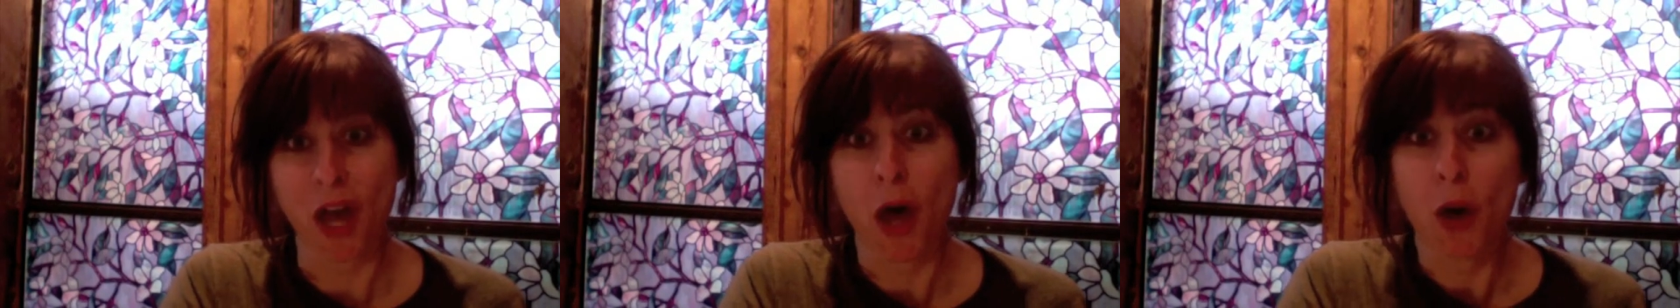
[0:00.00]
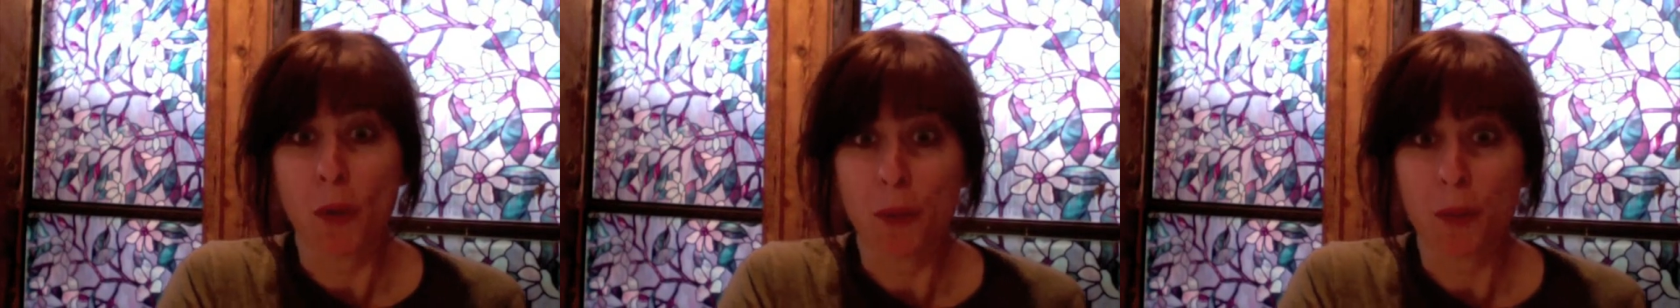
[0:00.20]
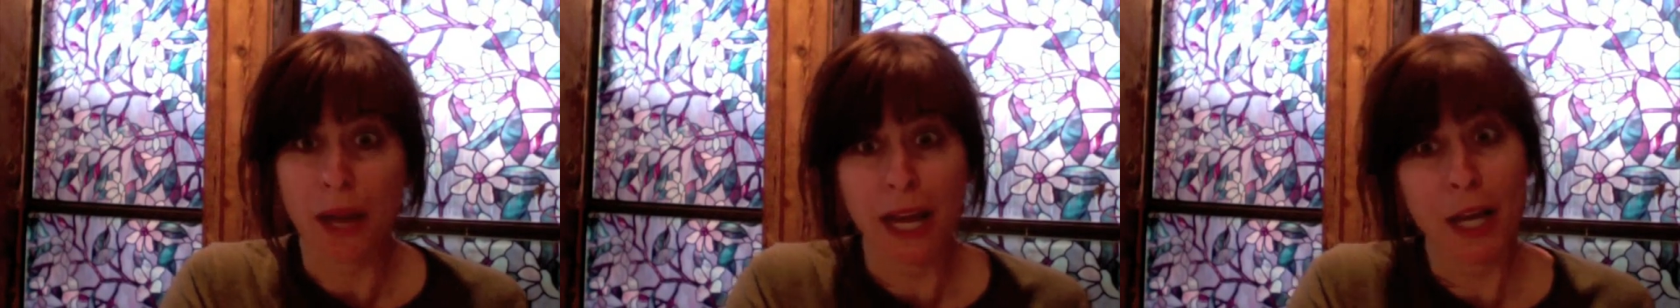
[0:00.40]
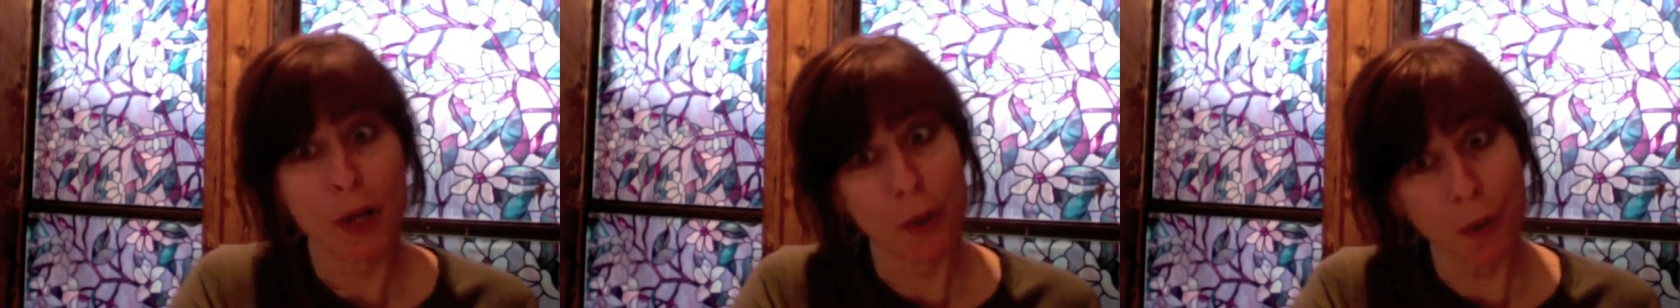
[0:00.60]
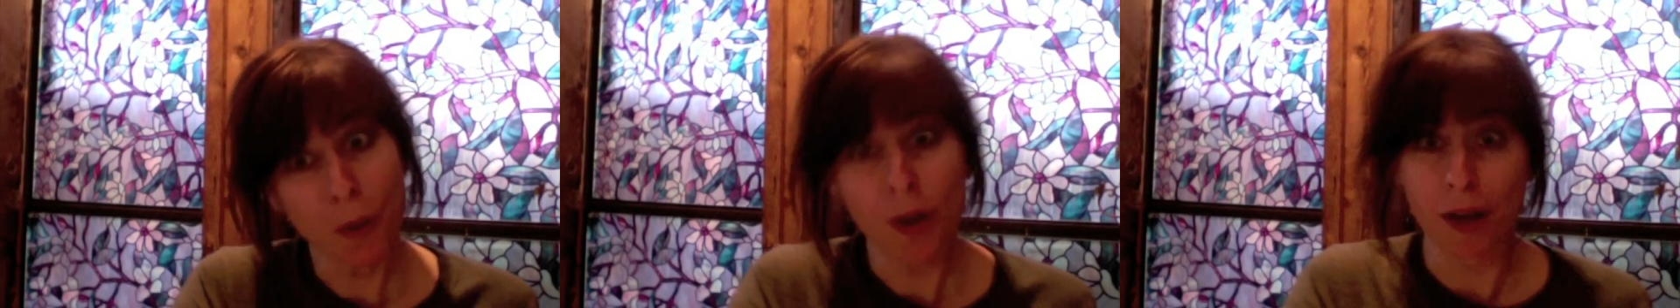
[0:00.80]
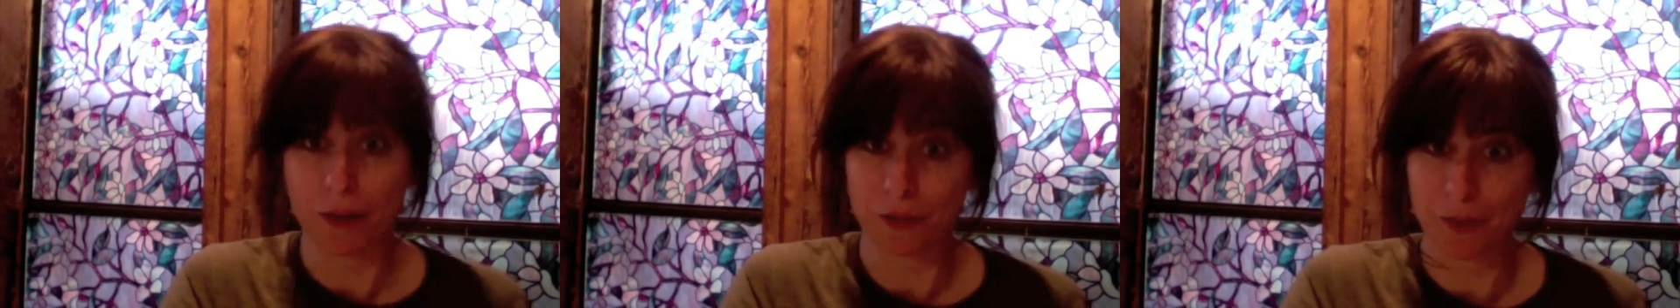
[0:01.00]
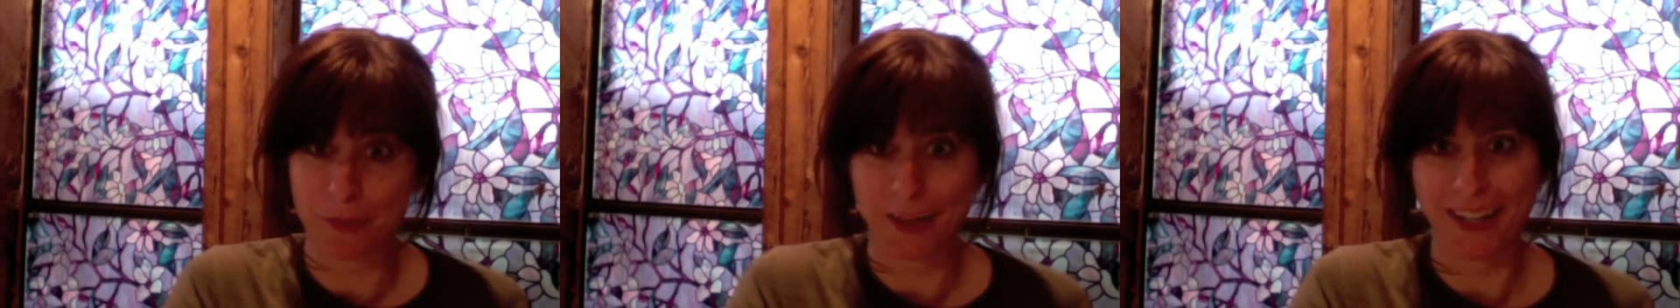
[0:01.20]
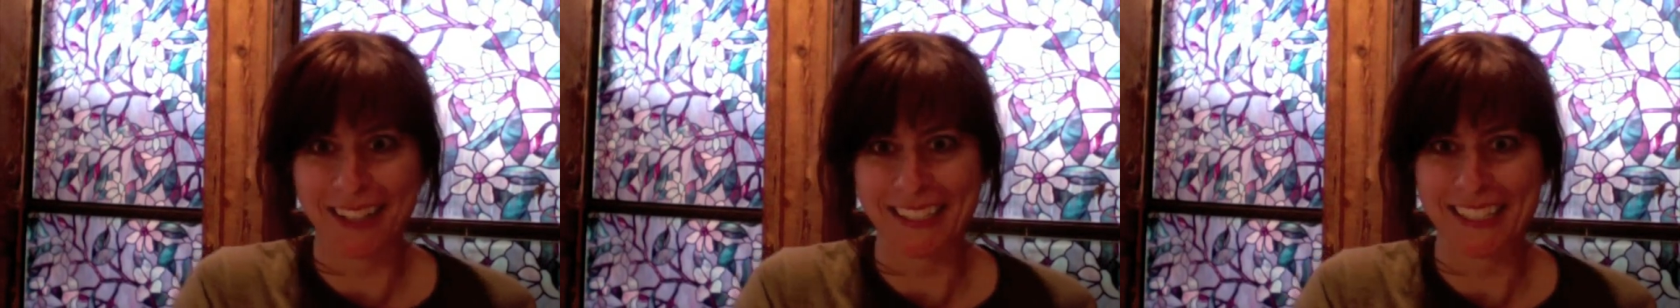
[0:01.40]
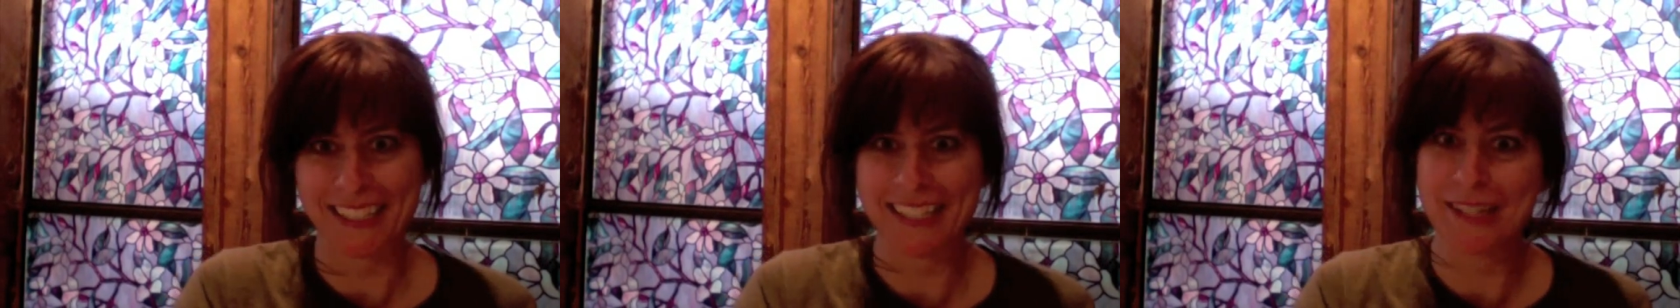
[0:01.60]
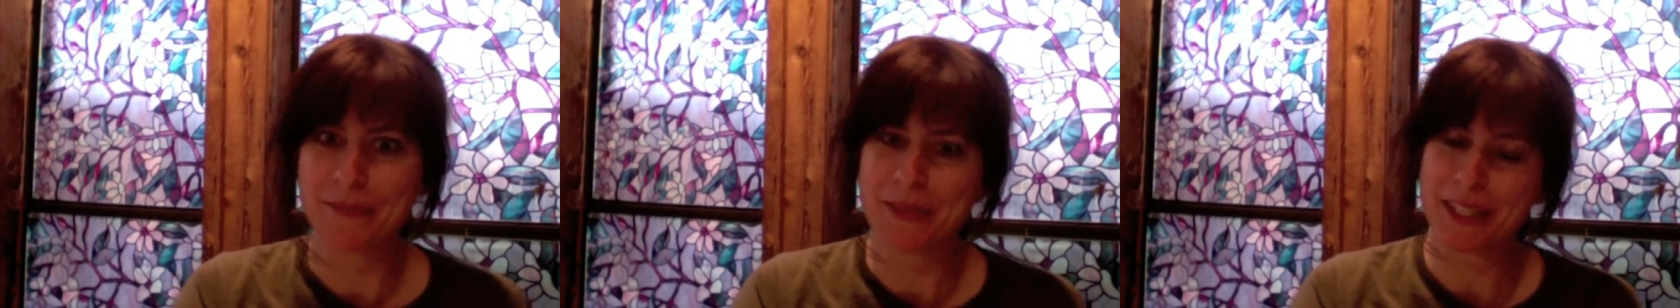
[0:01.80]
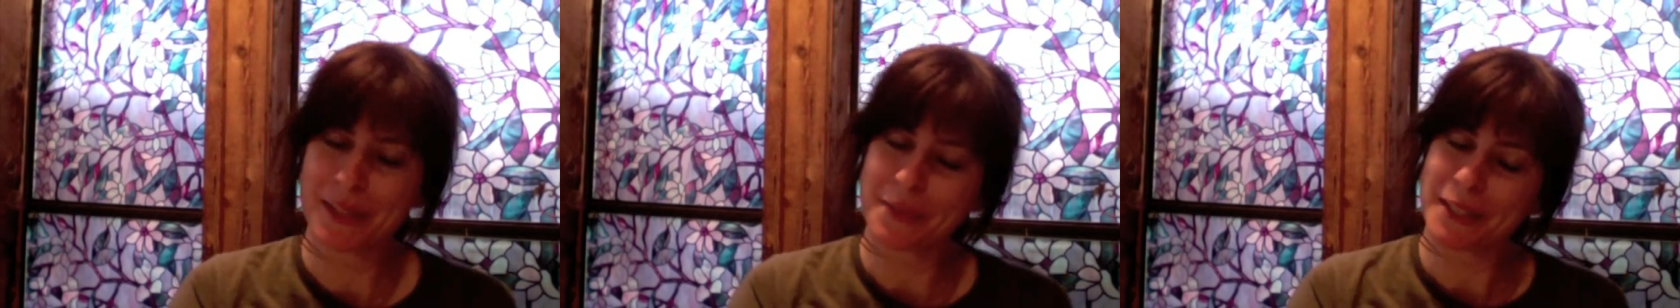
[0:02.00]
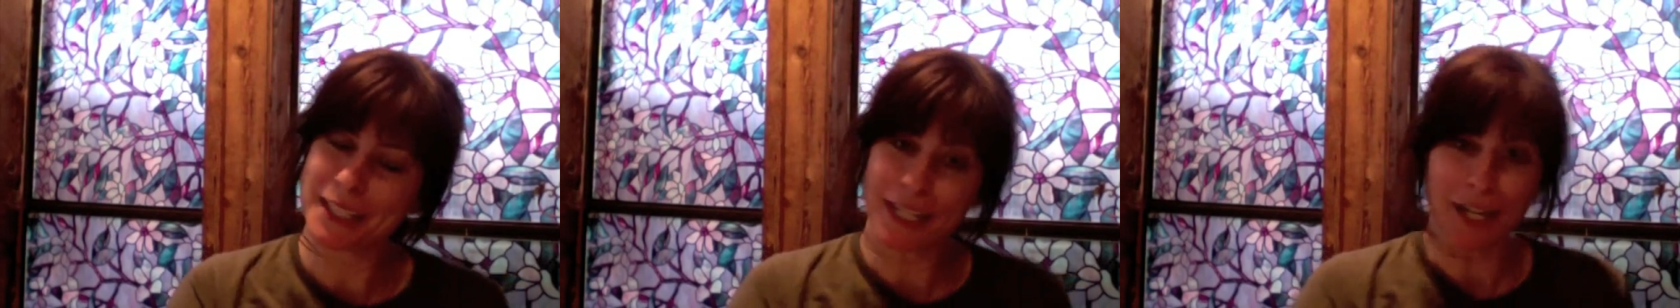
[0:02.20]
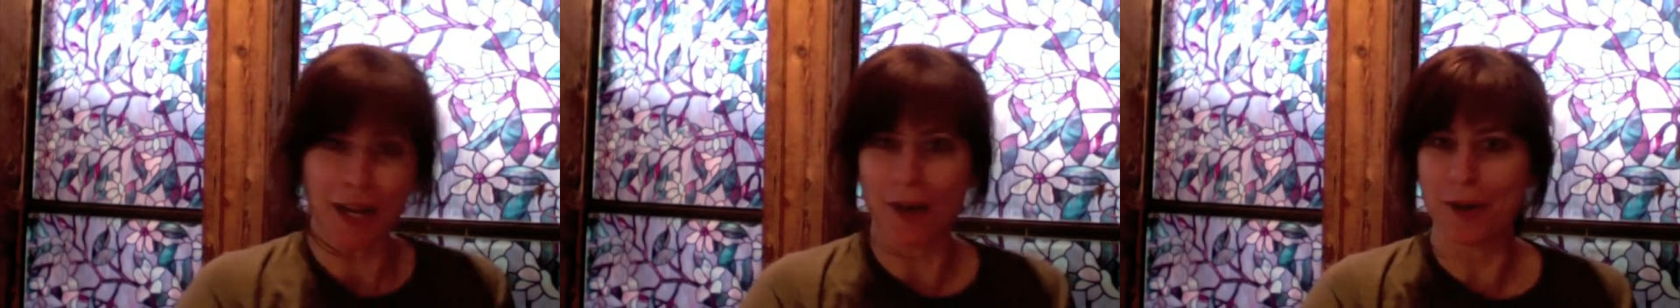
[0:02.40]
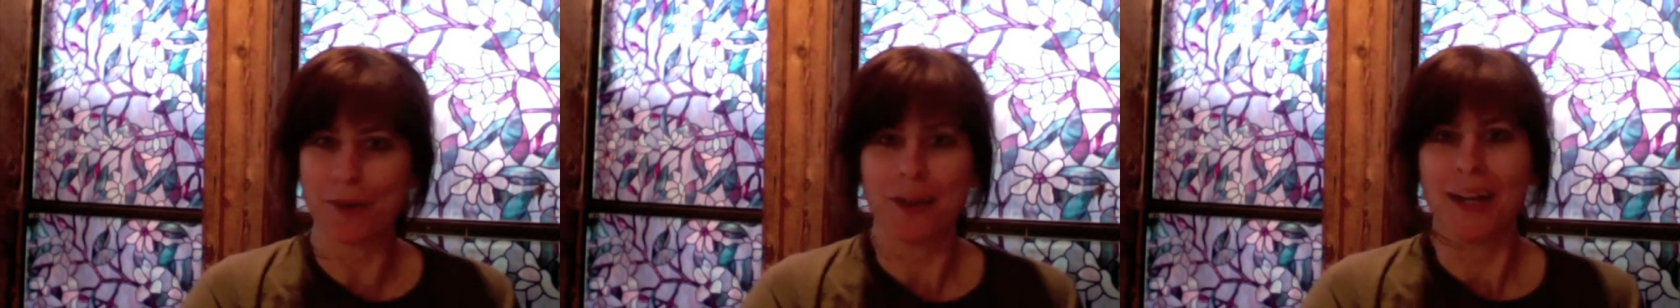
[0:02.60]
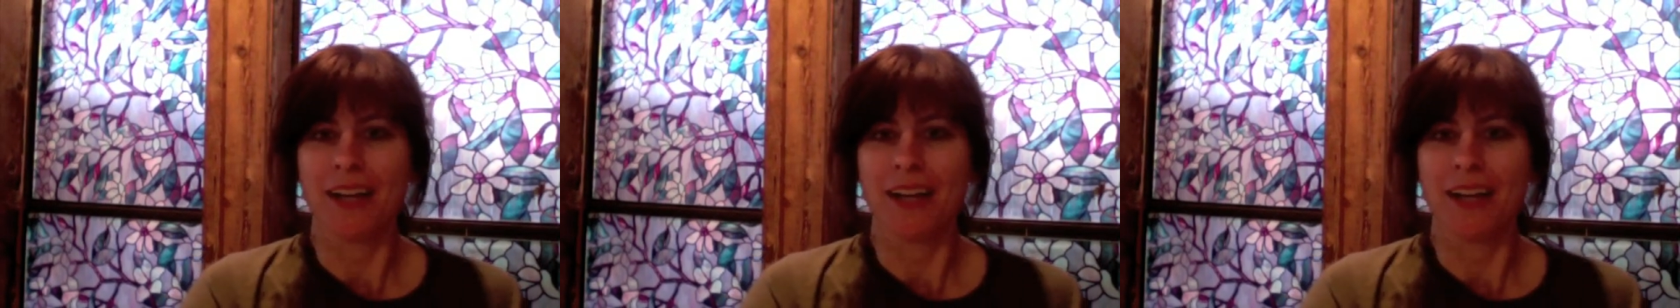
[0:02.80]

Well, hello everybody, it's Miss Padillo.